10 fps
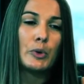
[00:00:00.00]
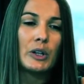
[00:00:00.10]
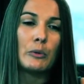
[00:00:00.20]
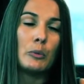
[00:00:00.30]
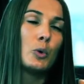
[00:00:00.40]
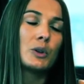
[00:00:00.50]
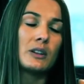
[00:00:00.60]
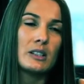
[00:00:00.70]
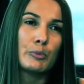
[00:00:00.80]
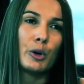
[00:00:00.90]
putting more than
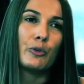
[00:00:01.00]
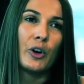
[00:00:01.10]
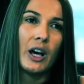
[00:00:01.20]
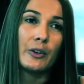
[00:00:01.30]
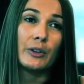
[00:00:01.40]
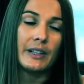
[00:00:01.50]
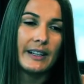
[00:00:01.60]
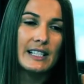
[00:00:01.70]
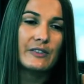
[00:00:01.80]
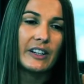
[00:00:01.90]
its pro rata in the
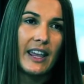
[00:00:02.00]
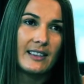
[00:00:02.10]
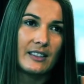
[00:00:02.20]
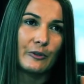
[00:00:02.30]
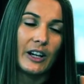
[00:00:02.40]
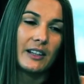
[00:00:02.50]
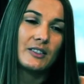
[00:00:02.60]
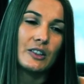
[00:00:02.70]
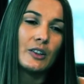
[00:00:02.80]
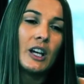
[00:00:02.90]
next financing round
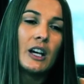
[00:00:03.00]
to